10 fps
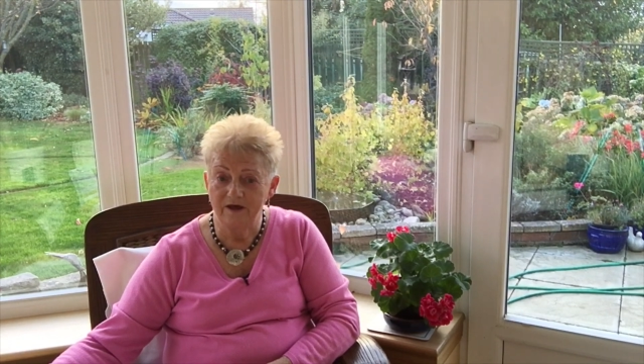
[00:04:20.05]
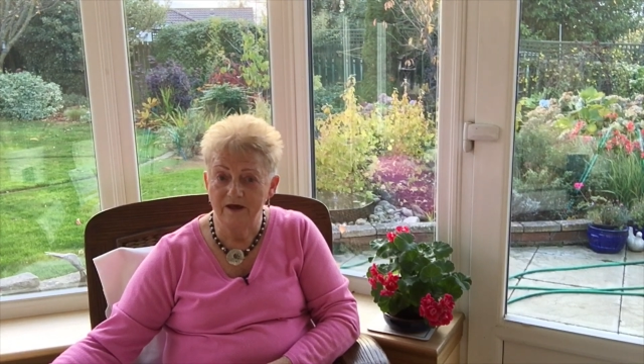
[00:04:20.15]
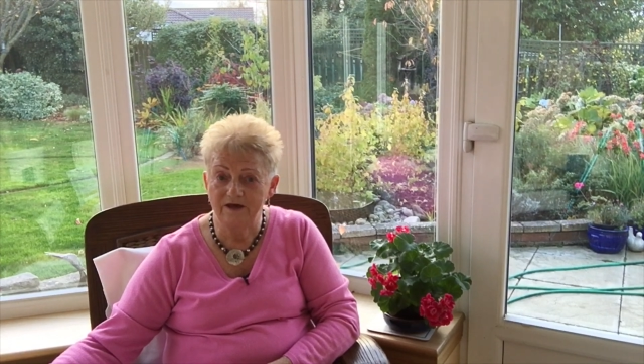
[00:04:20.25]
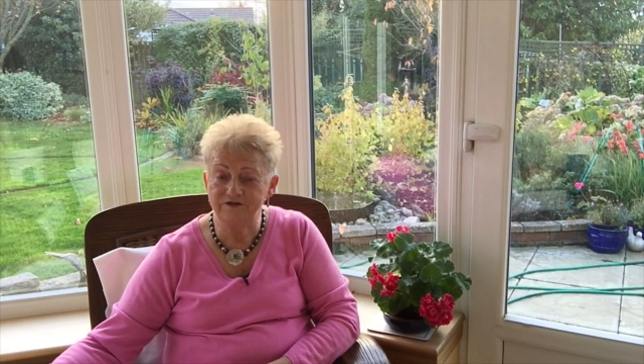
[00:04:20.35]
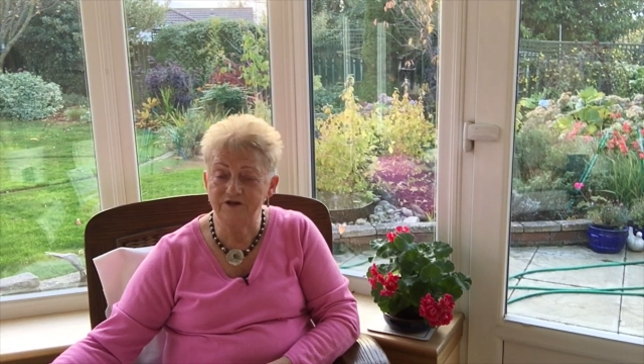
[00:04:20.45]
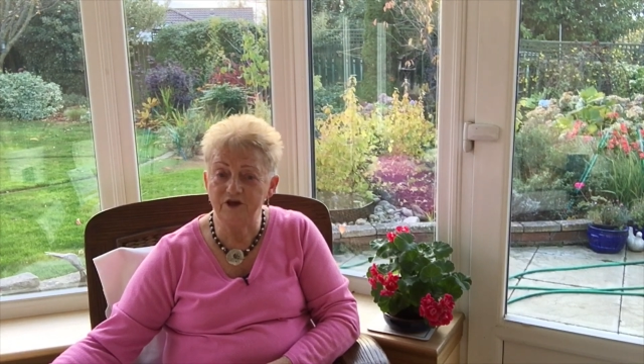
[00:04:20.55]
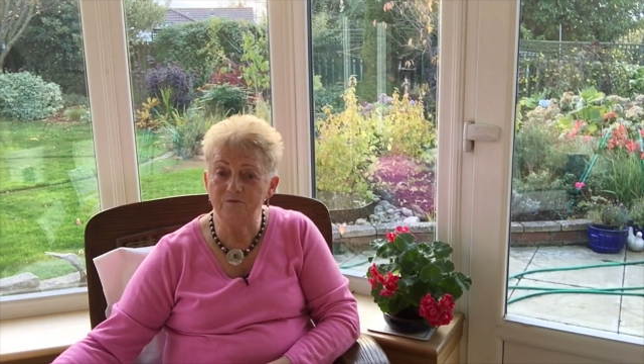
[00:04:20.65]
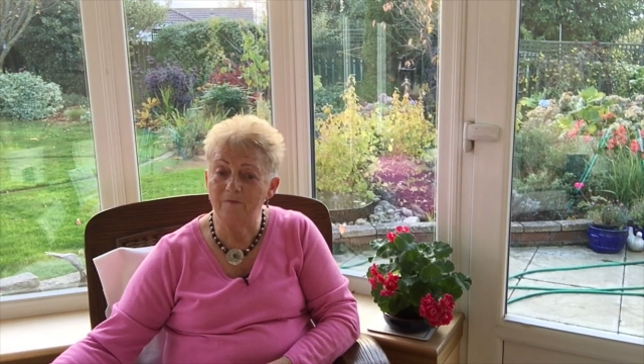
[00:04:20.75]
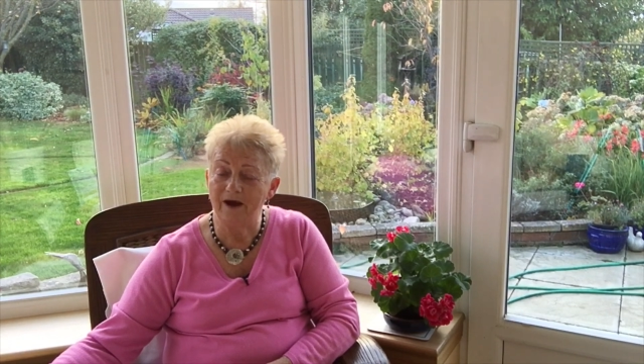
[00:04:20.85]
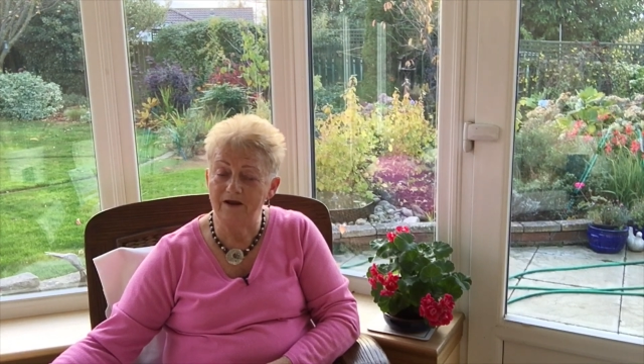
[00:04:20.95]
is that you
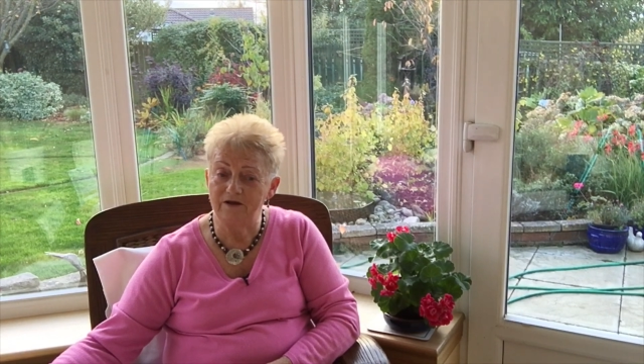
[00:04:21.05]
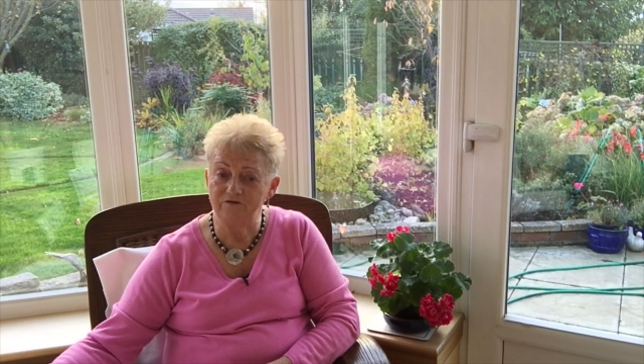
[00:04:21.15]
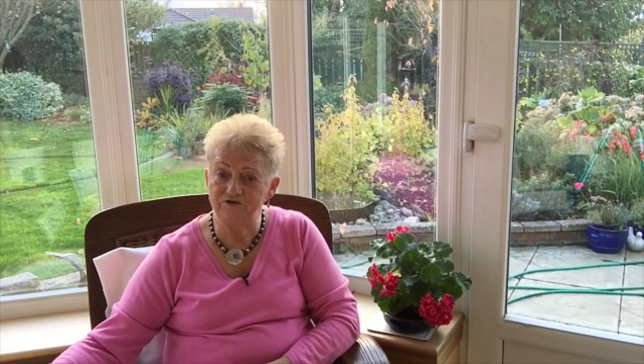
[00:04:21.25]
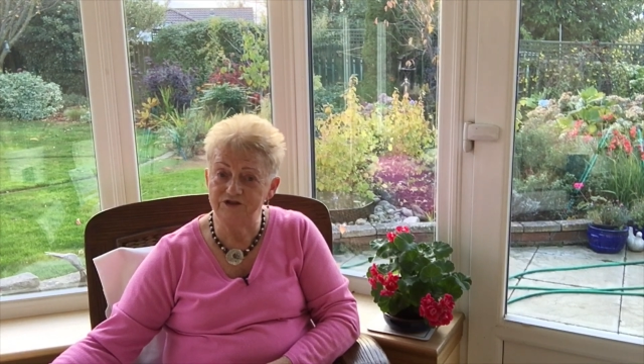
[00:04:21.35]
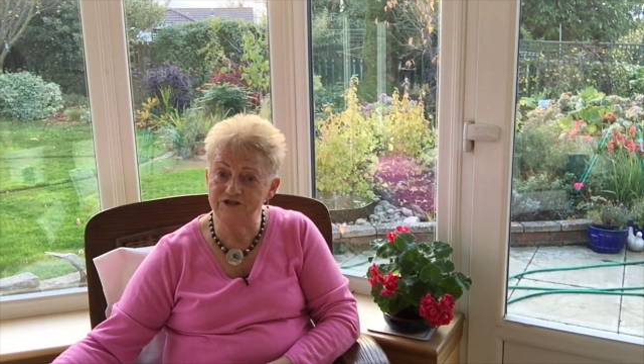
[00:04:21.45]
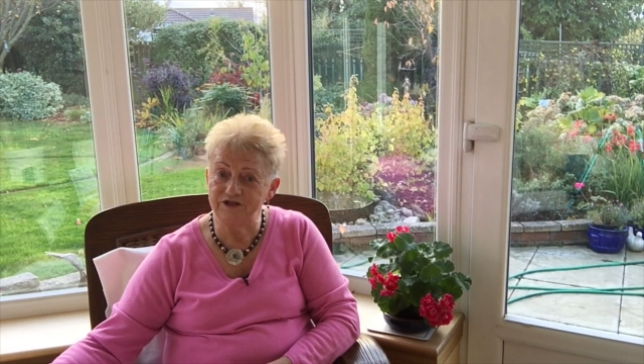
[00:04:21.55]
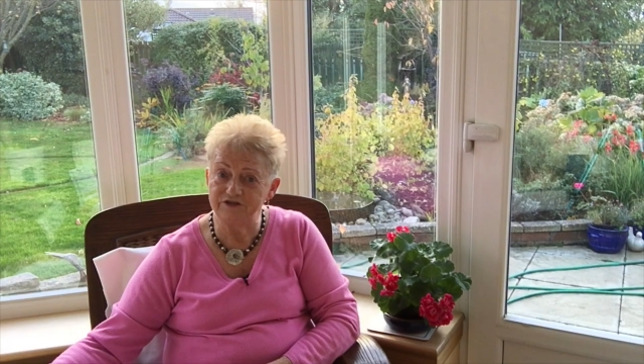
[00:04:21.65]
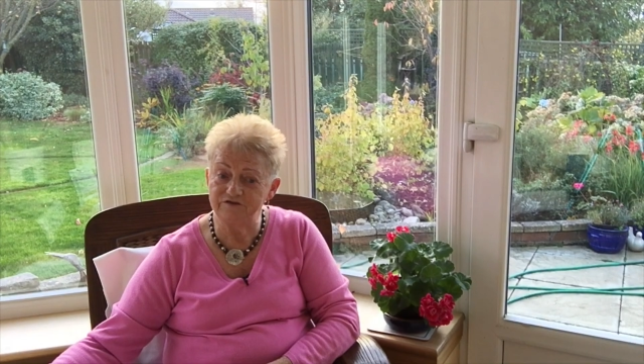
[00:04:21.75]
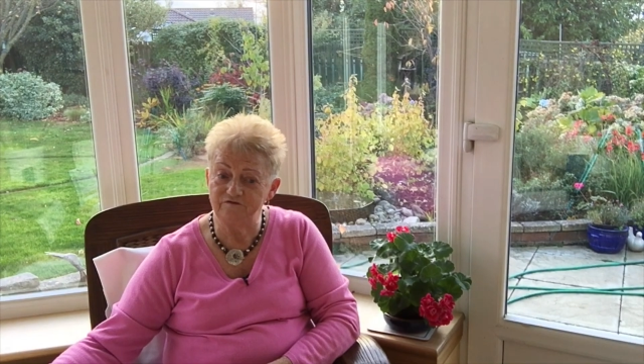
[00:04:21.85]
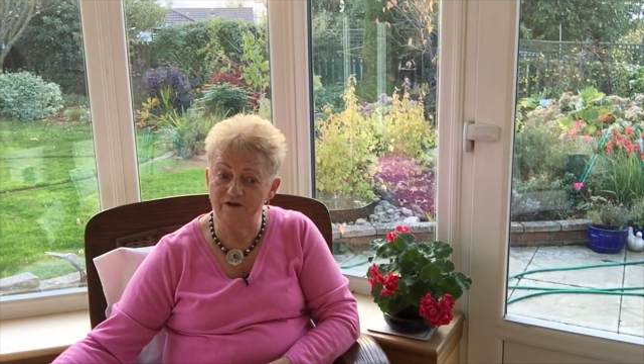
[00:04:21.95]
might lose a
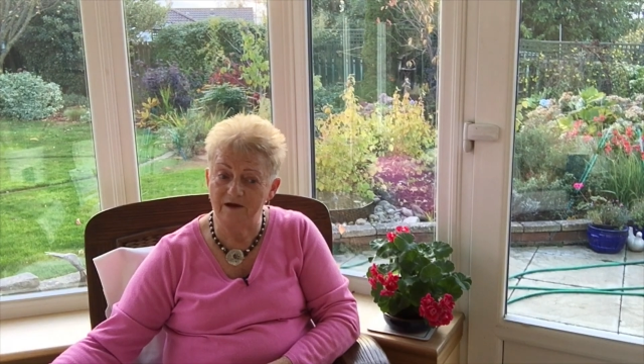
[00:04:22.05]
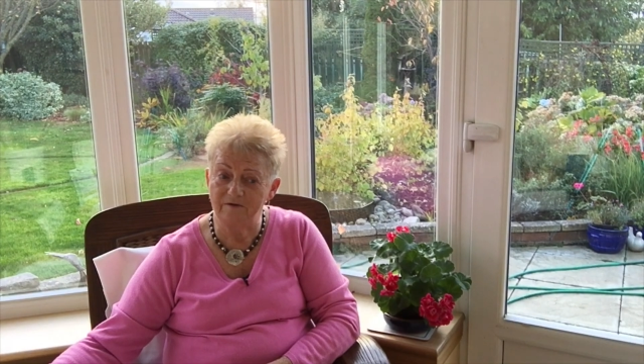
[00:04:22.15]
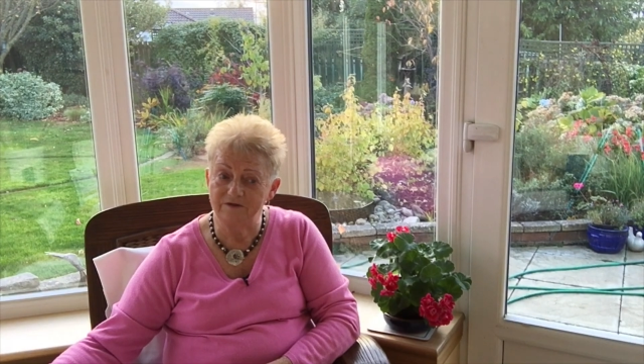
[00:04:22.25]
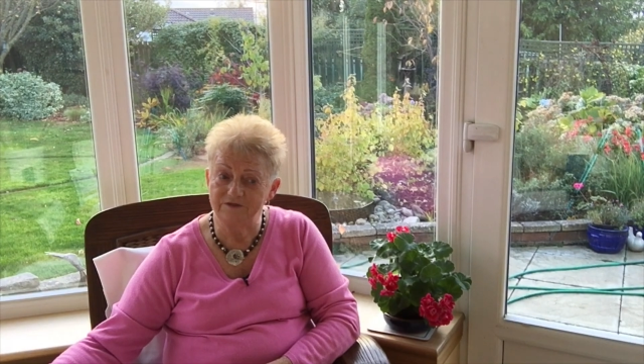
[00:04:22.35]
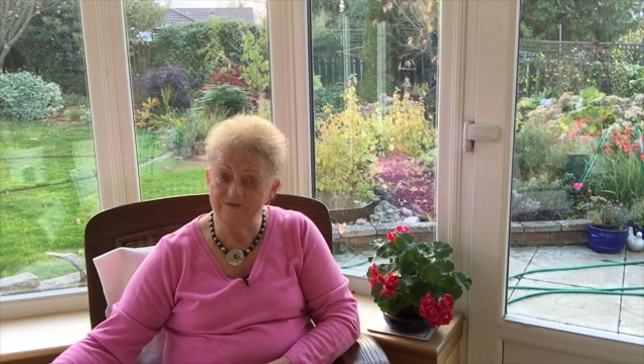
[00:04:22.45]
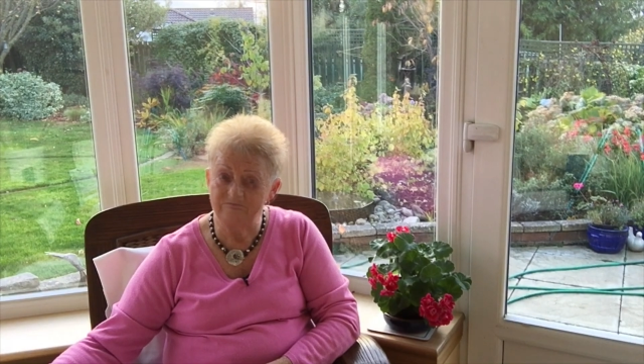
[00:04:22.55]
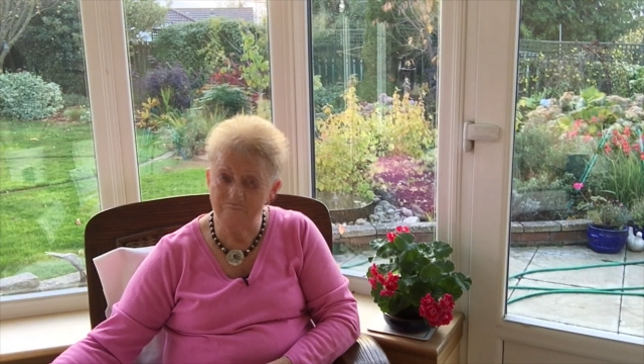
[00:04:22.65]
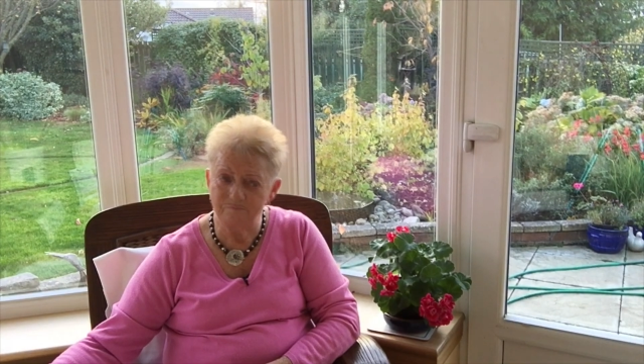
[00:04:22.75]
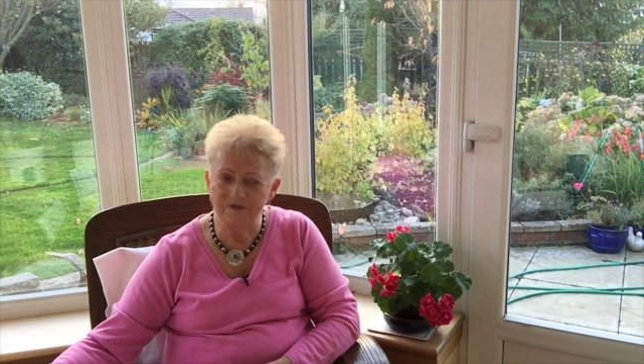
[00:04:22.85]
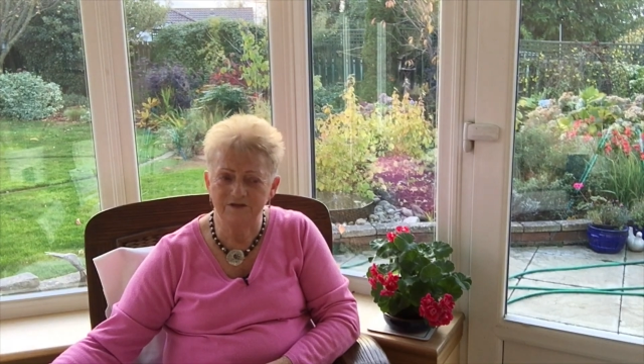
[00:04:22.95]
season's flowers,
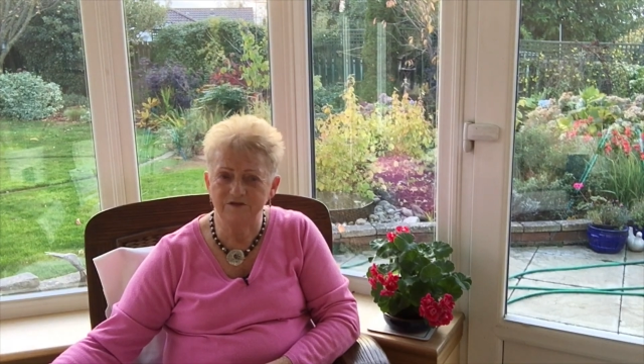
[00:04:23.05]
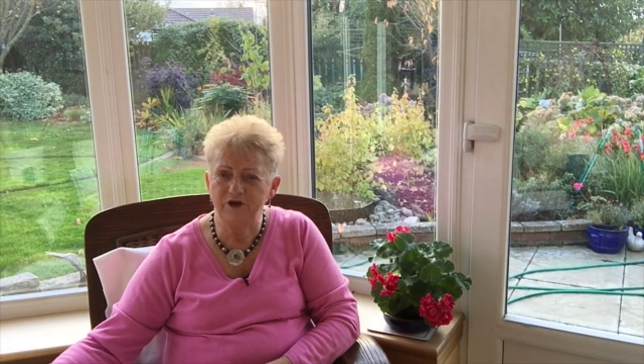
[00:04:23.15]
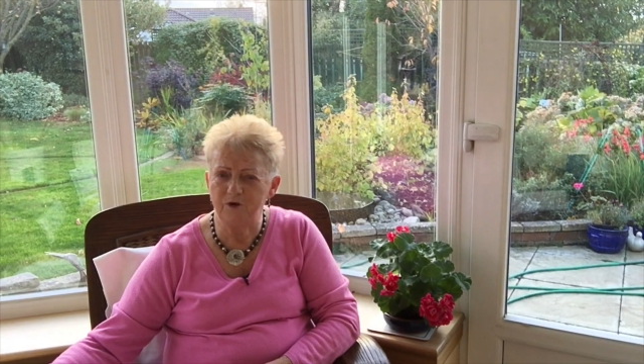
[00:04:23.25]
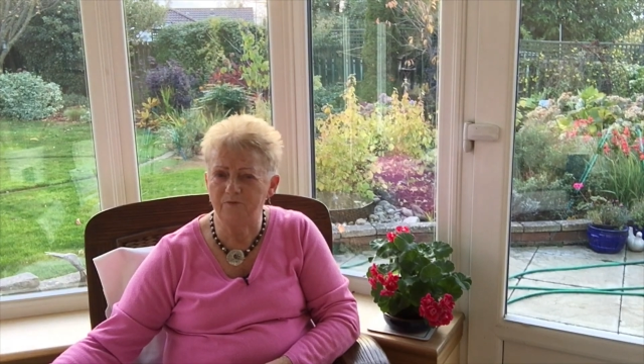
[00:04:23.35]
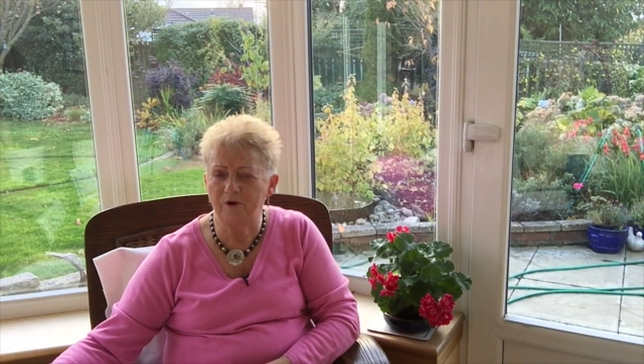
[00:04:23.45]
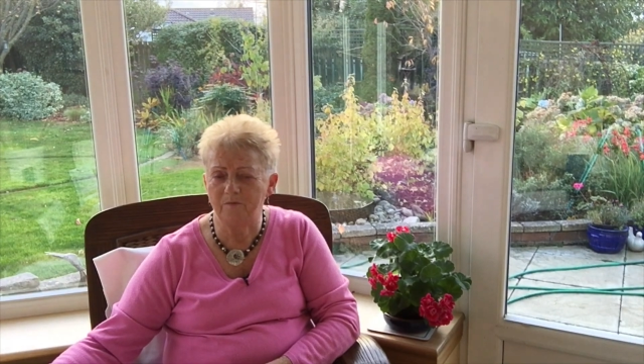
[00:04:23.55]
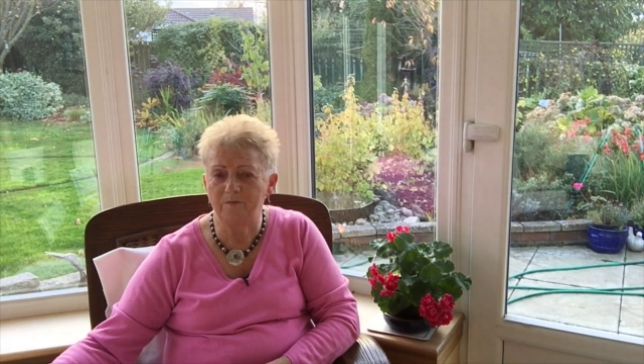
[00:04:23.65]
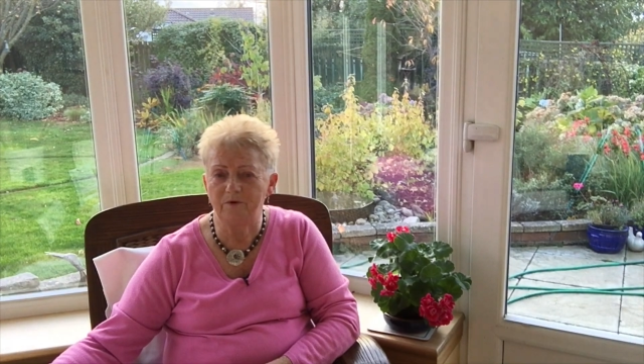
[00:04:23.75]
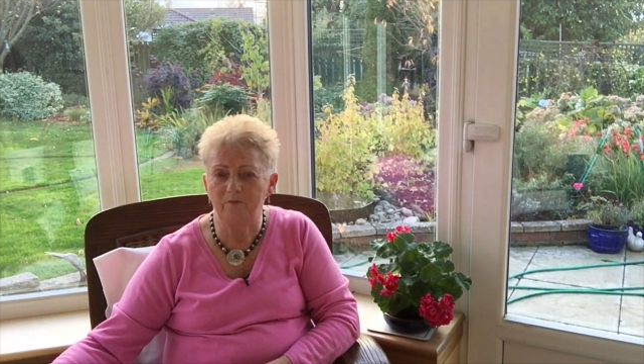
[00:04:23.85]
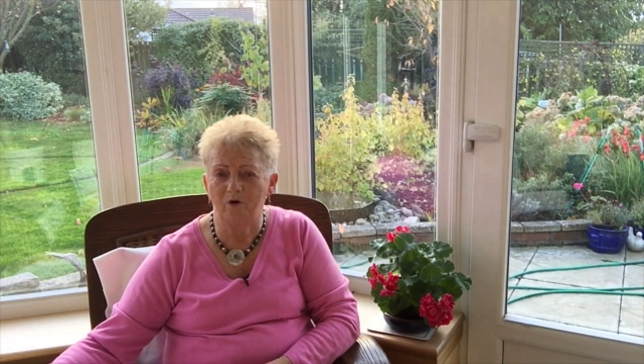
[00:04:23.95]
but you
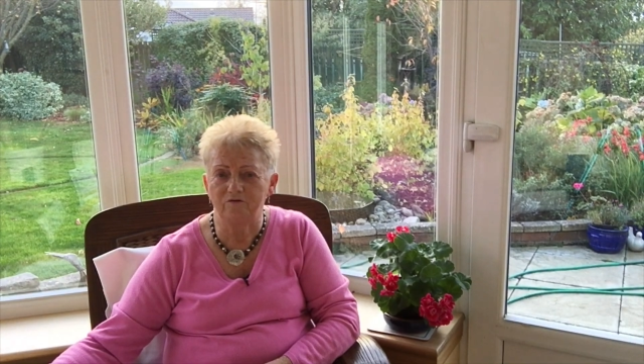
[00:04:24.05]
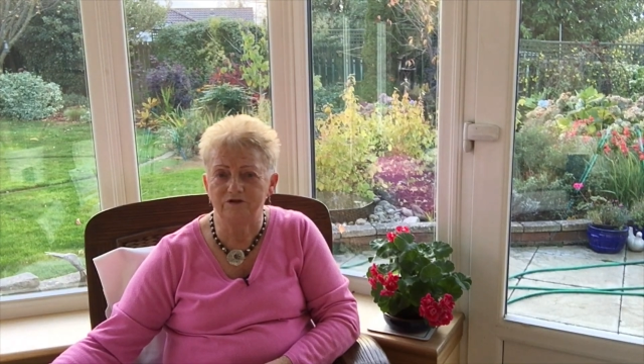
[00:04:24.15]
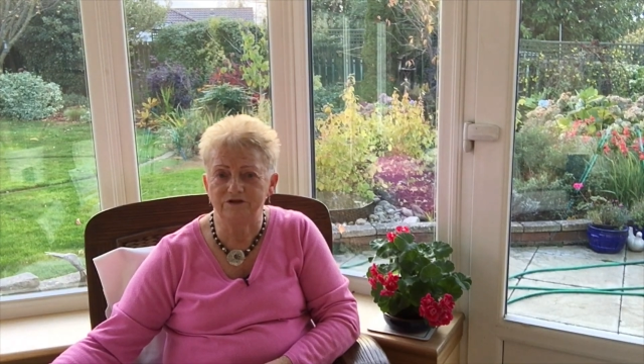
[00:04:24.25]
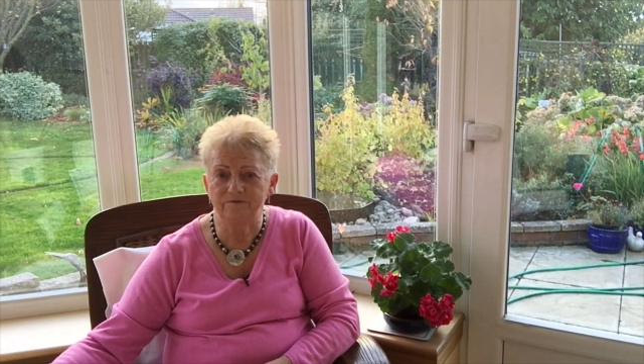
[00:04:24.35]
probably won't.